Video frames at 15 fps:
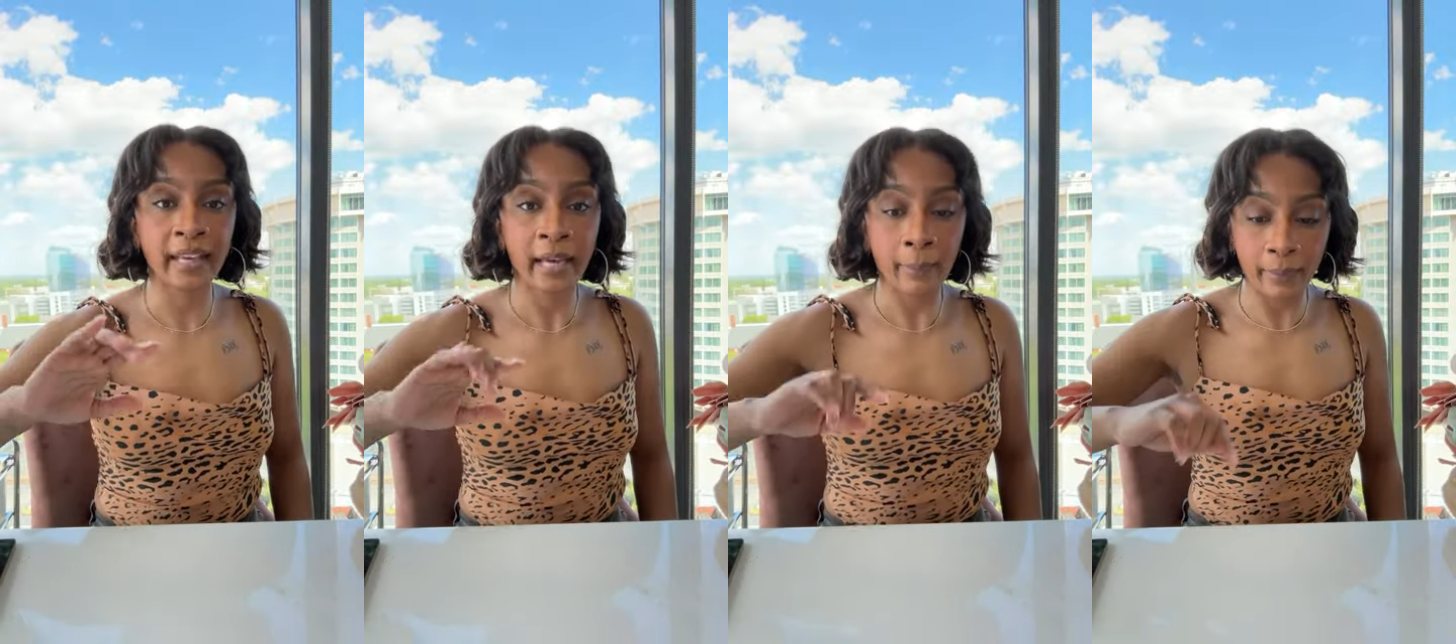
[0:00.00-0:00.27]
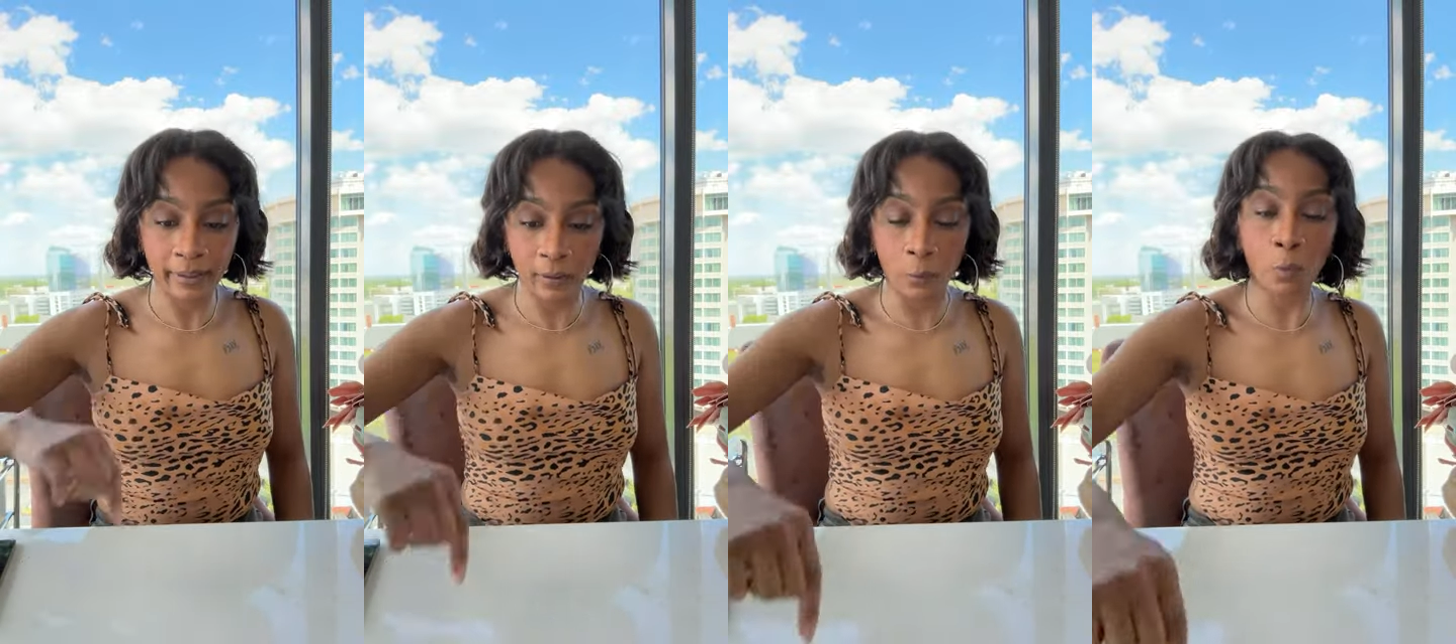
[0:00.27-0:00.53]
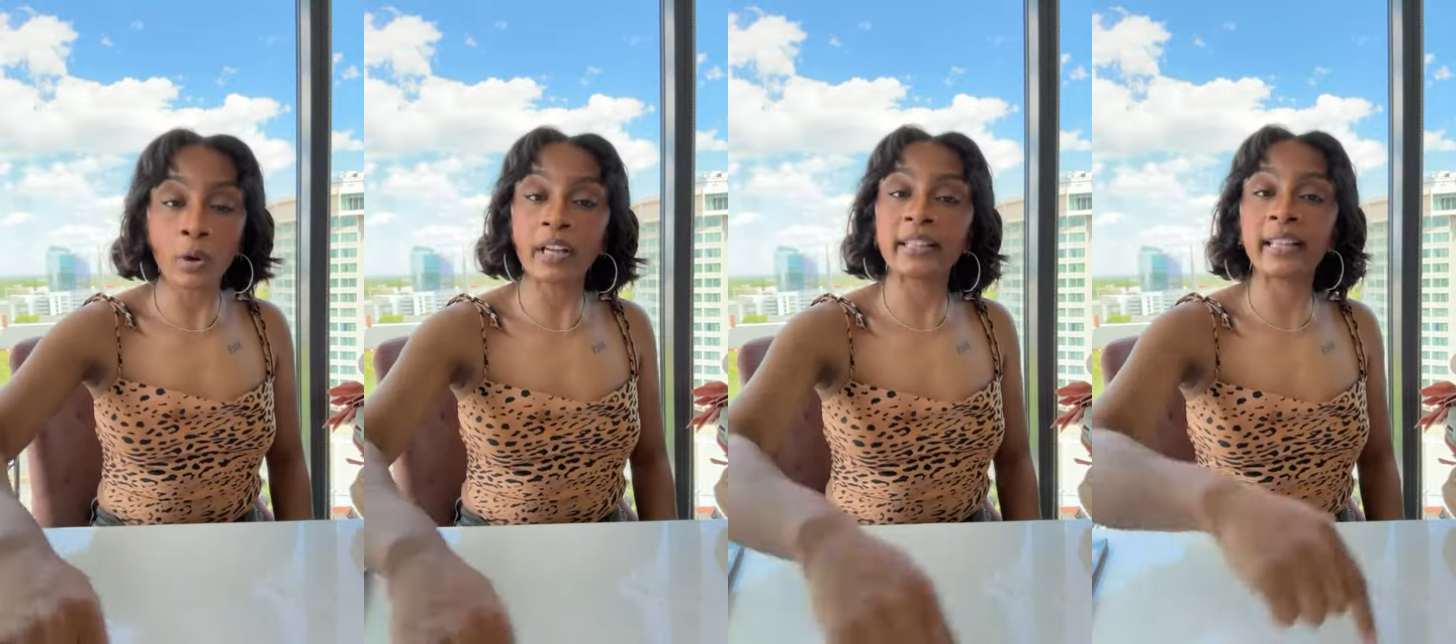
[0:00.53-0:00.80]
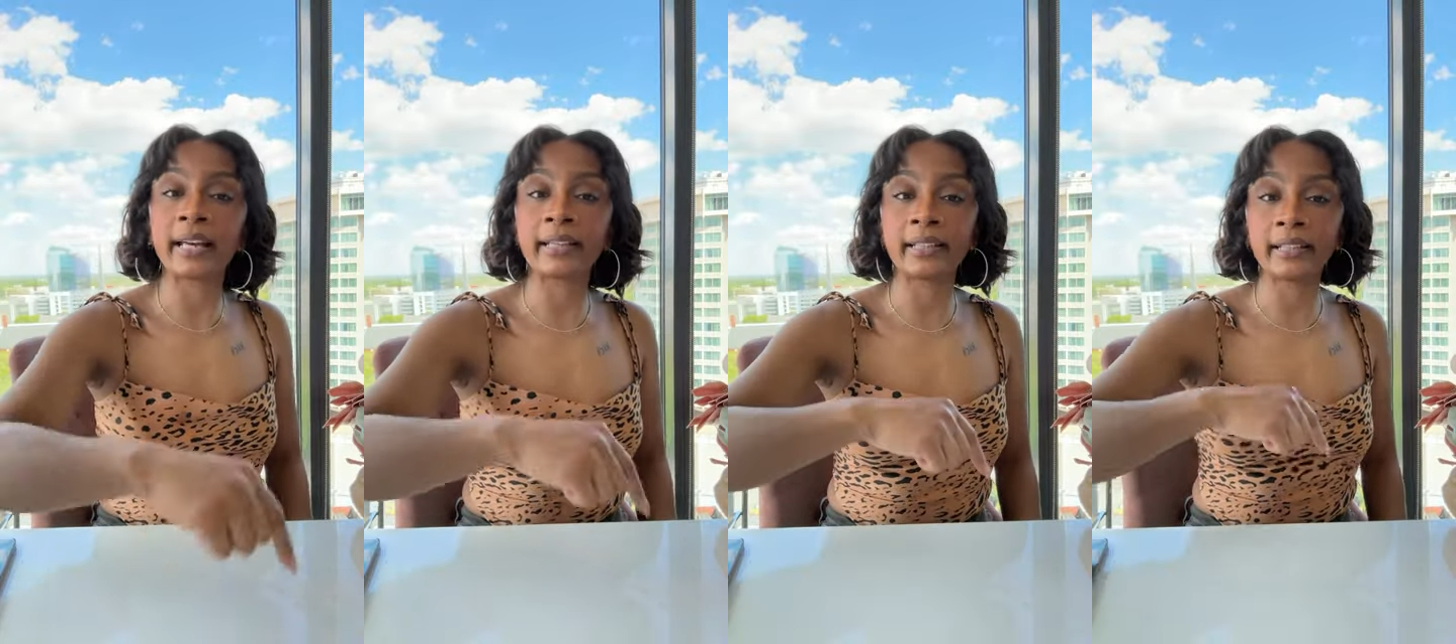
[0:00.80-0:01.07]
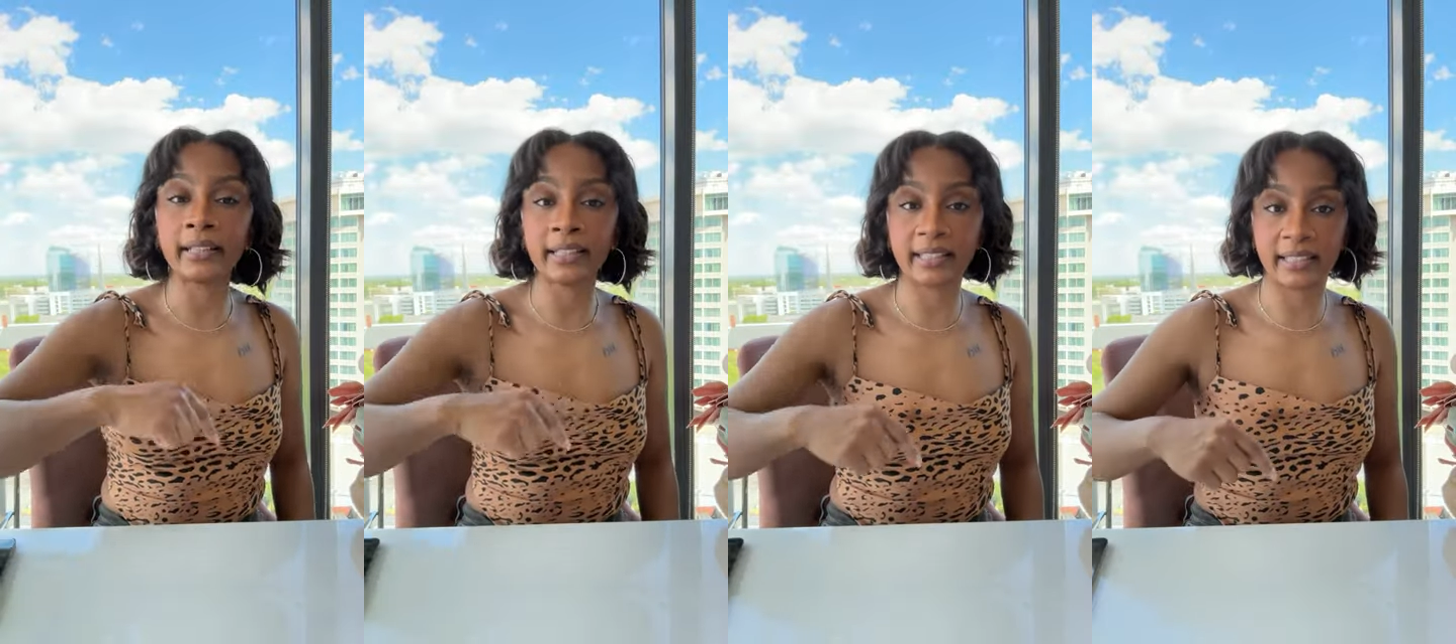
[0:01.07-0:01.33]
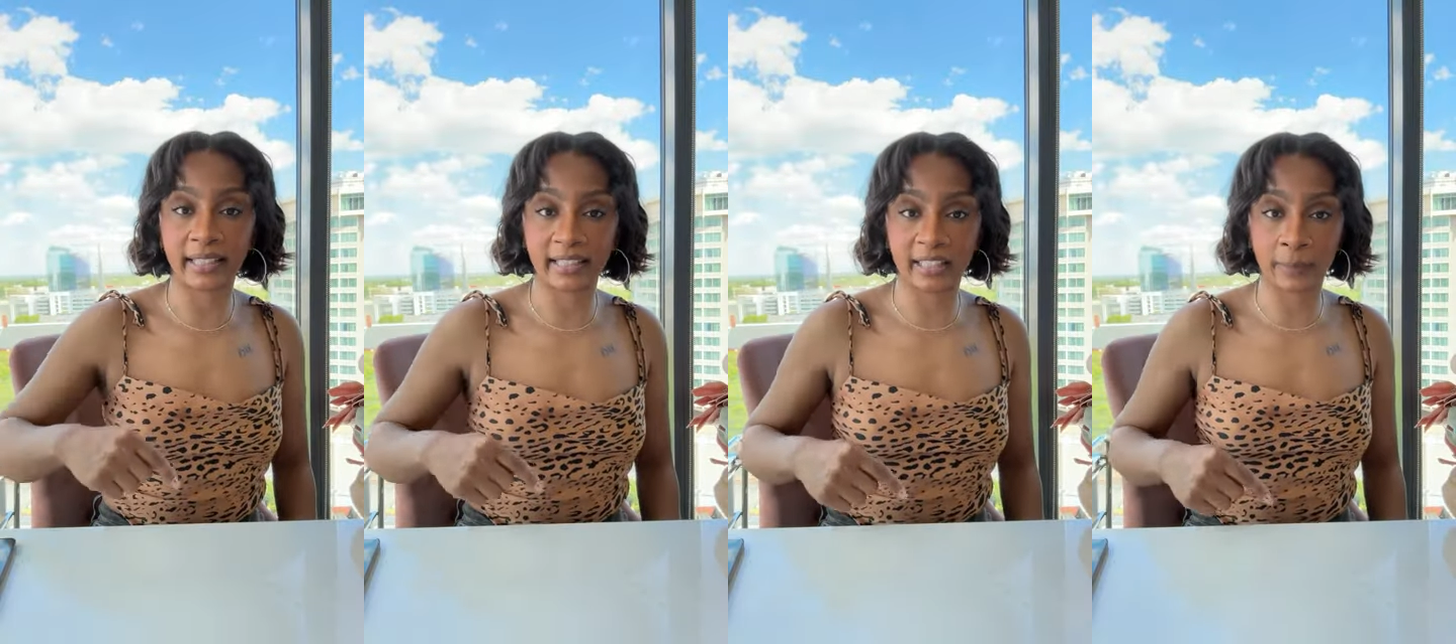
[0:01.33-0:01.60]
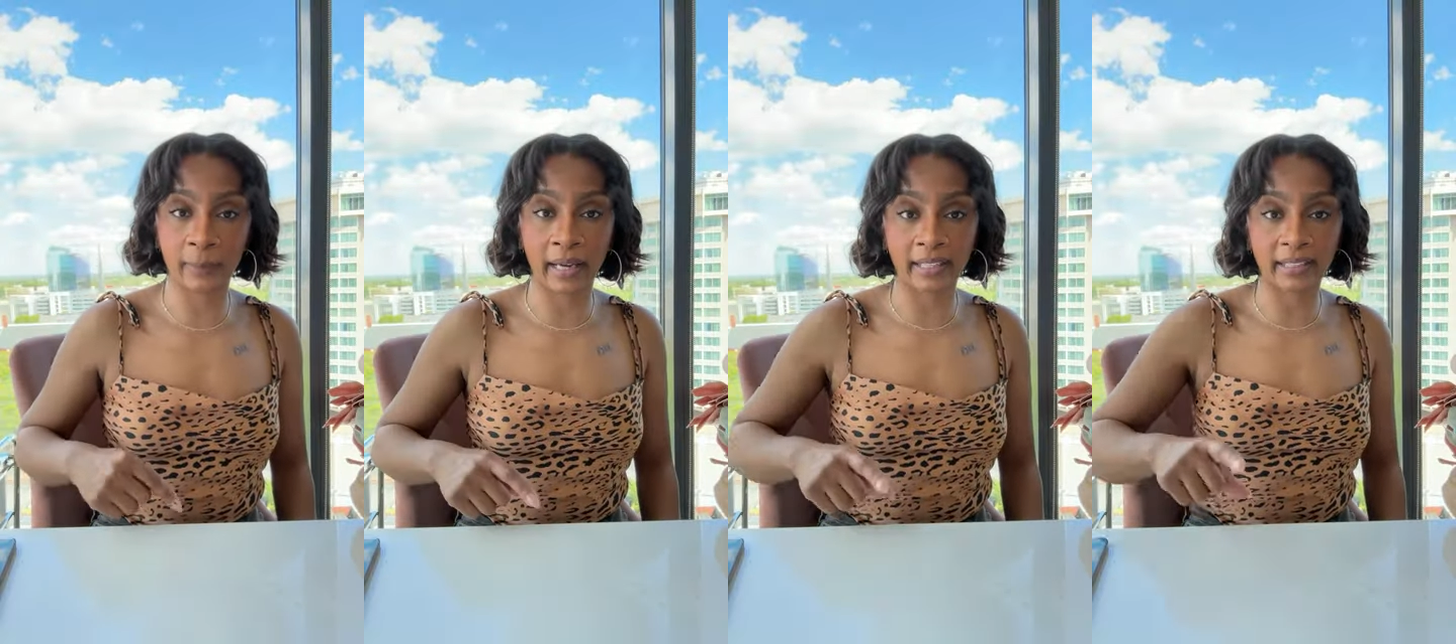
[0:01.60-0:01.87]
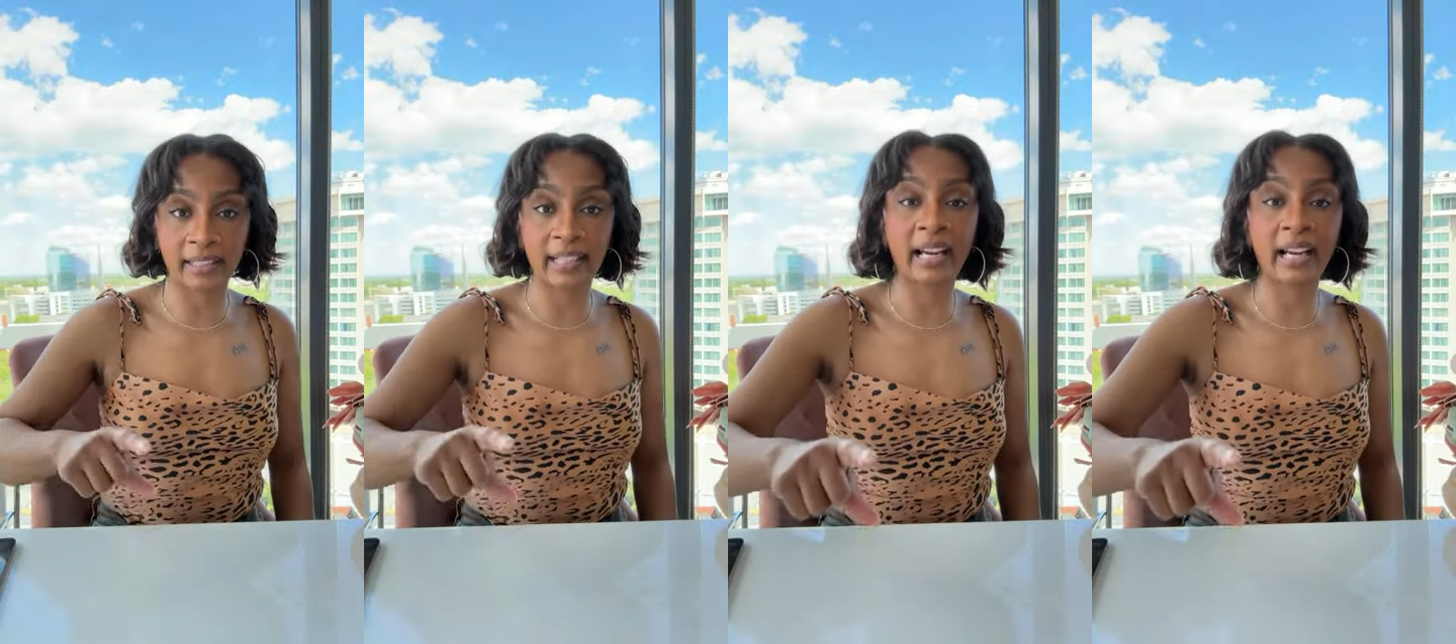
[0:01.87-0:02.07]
But the one that he least expected,